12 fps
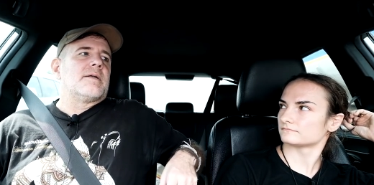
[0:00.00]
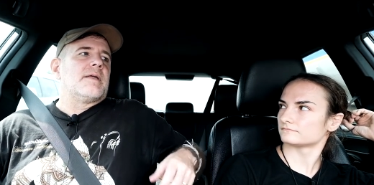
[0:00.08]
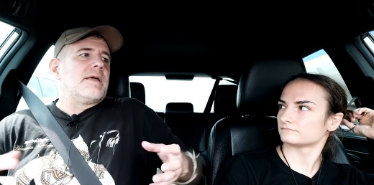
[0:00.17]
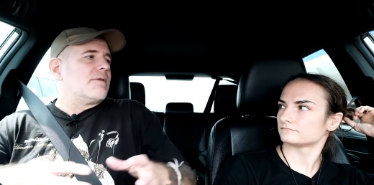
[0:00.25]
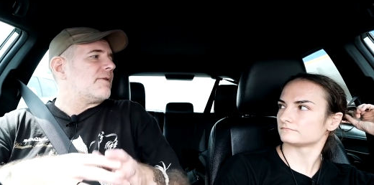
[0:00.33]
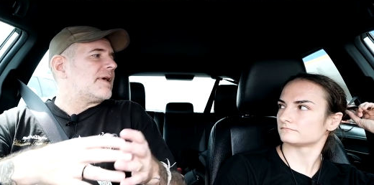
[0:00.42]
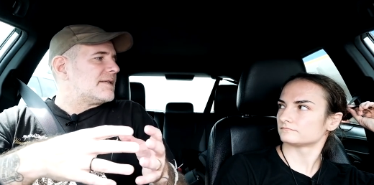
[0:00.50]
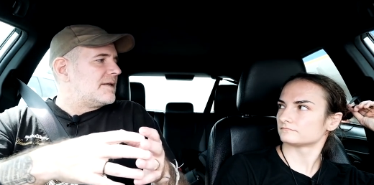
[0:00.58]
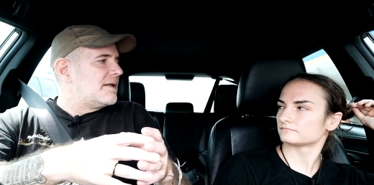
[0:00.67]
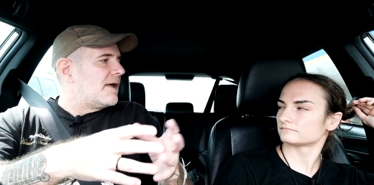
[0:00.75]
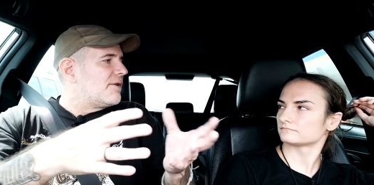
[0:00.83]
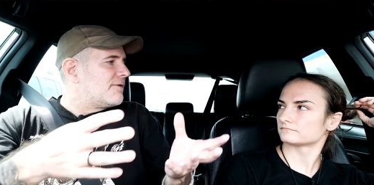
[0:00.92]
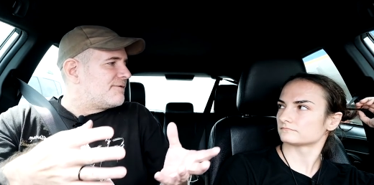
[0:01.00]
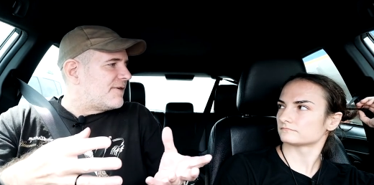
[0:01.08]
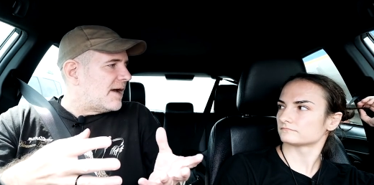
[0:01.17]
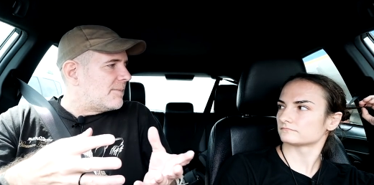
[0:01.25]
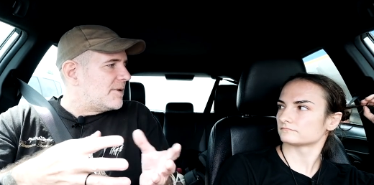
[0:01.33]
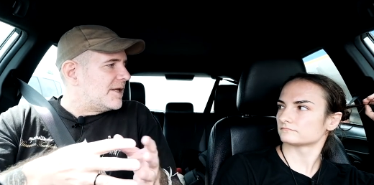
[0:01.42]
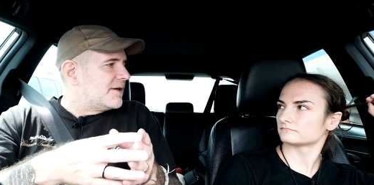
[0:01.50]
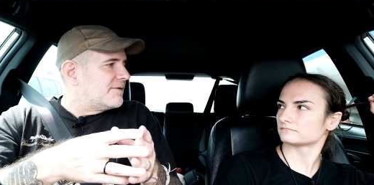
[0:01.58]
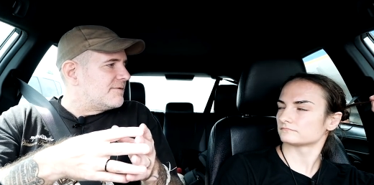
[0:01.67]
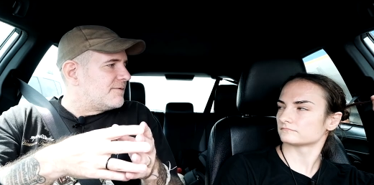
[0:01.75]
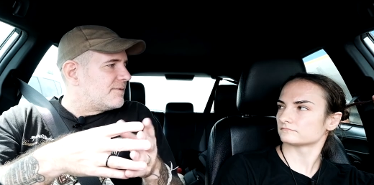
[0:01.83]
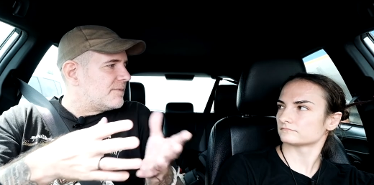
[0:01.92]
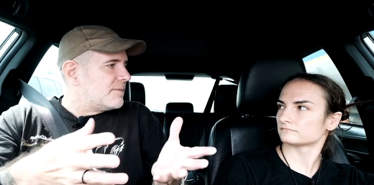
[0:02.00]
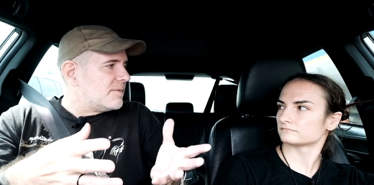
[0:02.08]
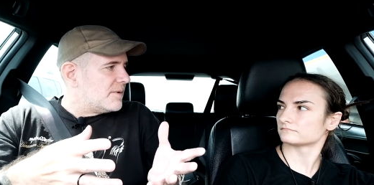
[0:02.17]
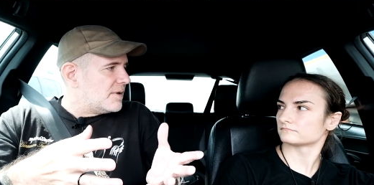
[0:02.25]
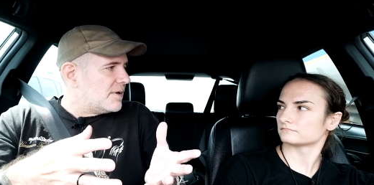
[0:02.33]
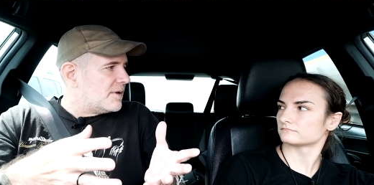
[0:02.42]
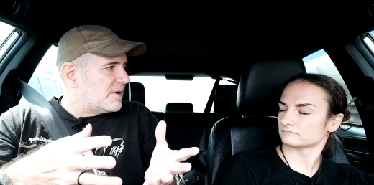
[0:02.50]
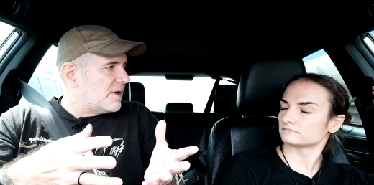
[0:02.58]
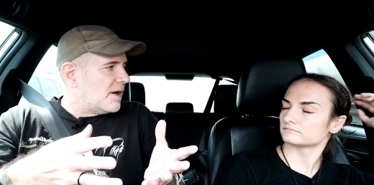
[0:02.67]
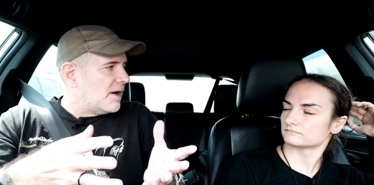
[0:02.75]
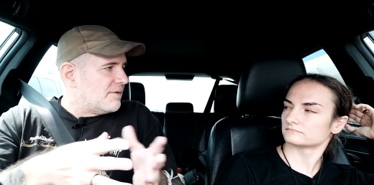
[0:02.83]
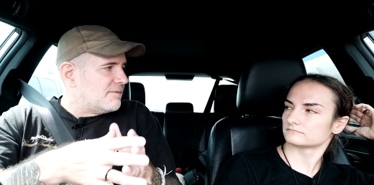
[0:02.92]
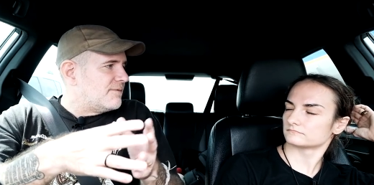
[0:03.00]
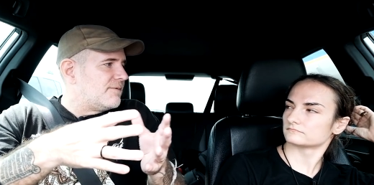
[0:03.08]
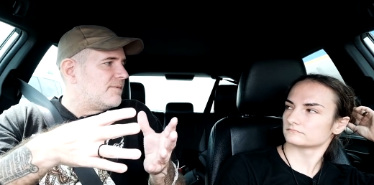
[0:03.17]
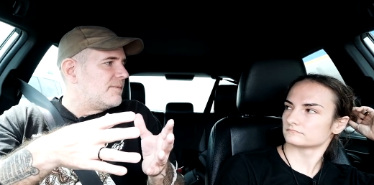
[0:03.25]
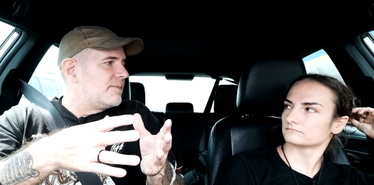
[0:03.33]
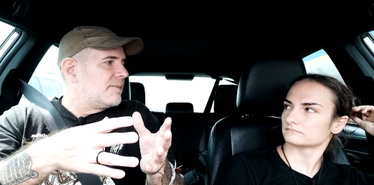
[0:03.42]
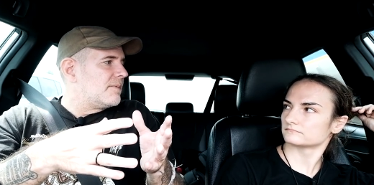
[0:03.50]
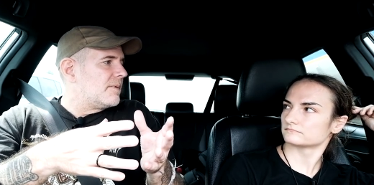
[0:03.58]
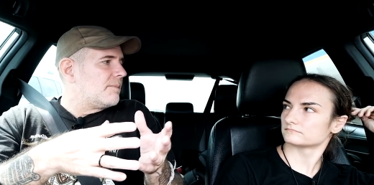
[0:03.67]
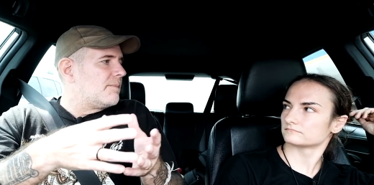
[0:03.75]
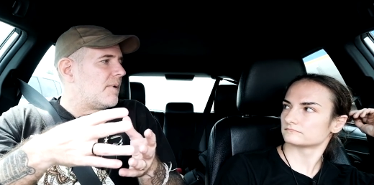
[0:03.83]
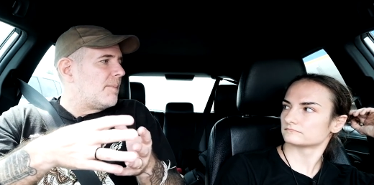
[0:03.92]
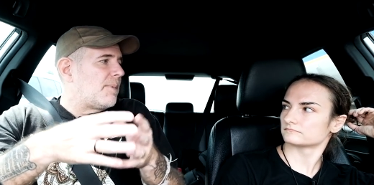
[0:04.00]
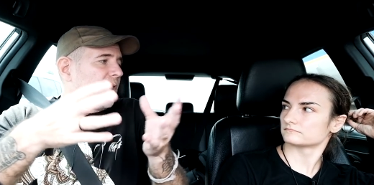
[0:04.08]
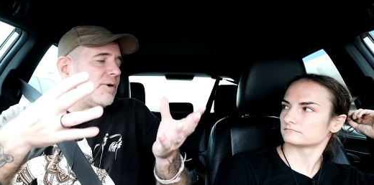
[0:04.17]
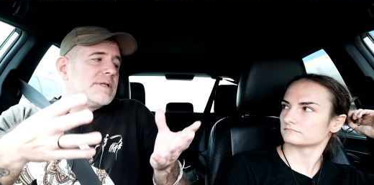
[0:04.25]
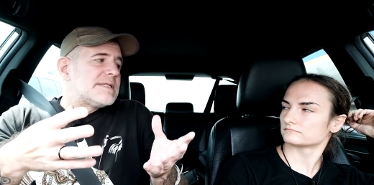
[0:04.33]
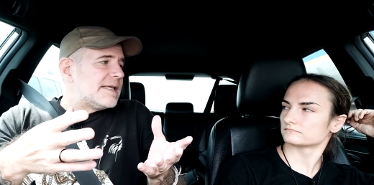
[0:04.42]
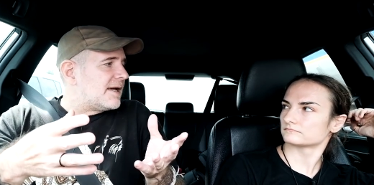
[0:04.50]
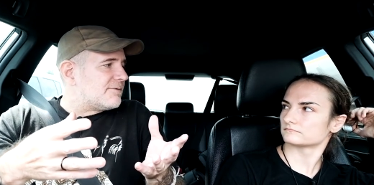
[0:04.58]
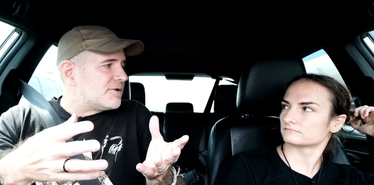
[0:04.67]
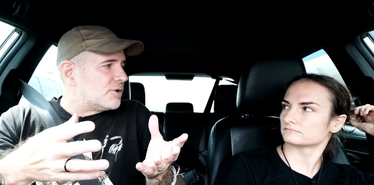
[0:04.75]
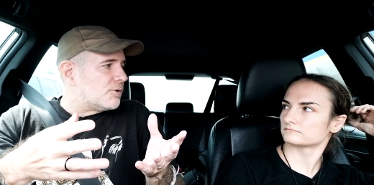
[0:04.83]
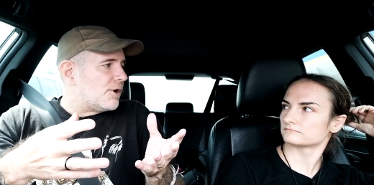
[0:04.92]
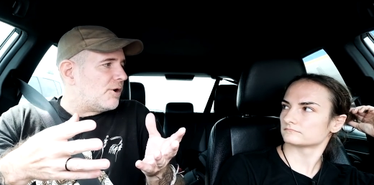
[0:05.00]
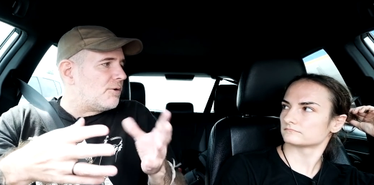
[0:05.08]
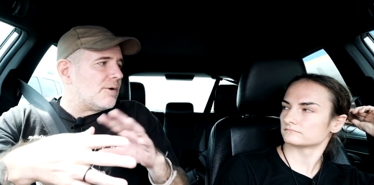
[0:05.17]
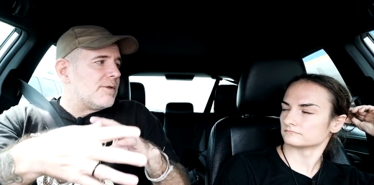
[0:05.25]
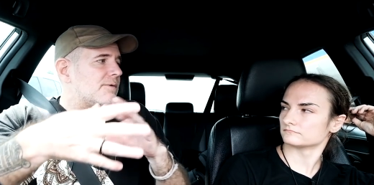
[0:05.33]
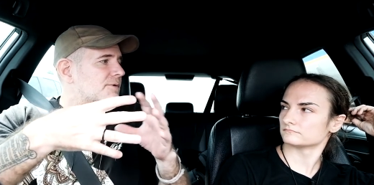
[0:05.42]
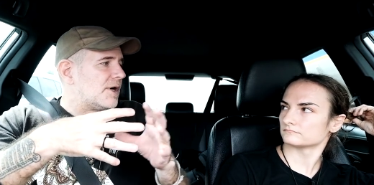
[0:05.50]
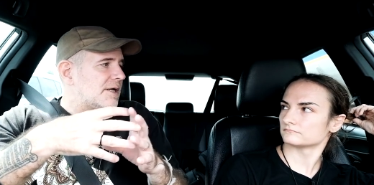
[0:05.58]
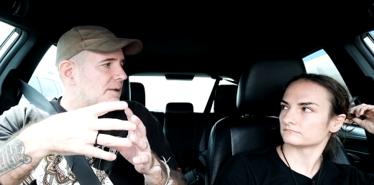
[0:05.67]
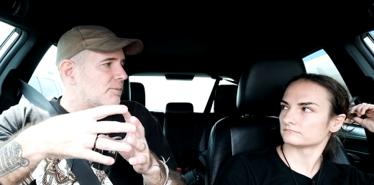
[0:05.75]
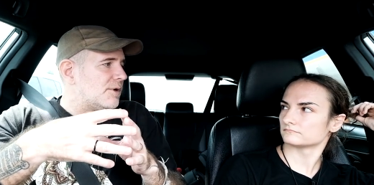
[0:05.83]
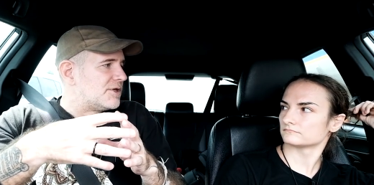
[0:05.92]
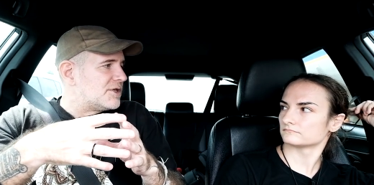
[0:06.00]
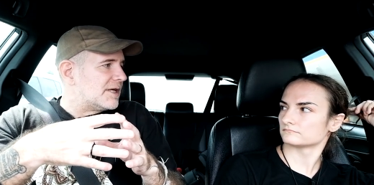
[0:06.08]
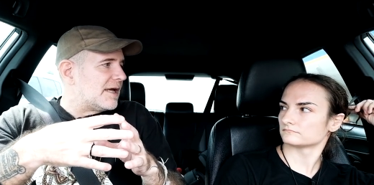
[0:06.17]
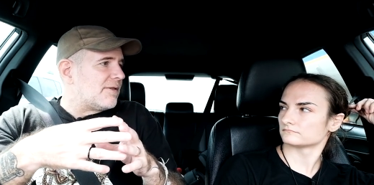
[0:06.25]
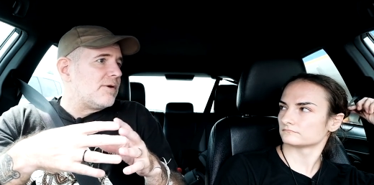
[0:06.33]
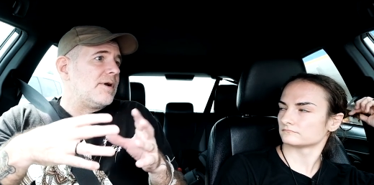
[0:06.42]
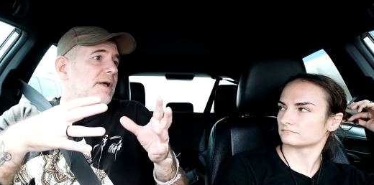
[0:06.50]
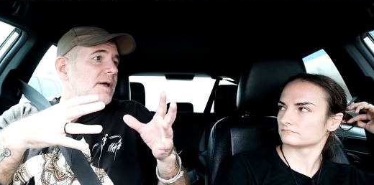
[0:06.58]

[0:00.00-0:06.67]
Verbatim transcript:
Speaker 1: Either that's another family of of opponents they have to grow, or they're mm-hmm. trying to bridge together.